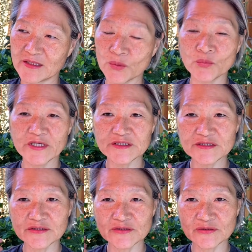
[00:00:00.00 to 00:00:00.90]
when
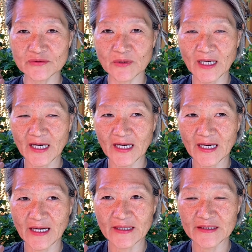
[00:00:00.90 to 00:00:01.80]
you
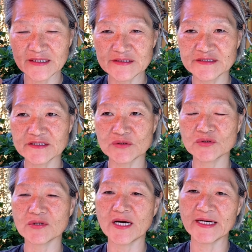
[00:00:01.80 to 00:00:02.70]
are in a
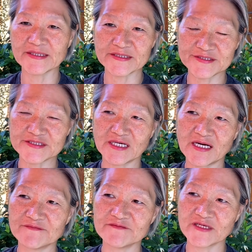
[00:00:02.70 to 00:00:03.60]
quiet
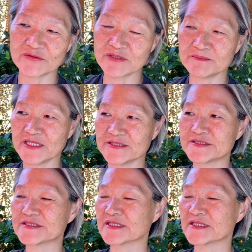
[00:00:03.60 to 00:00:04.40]
environment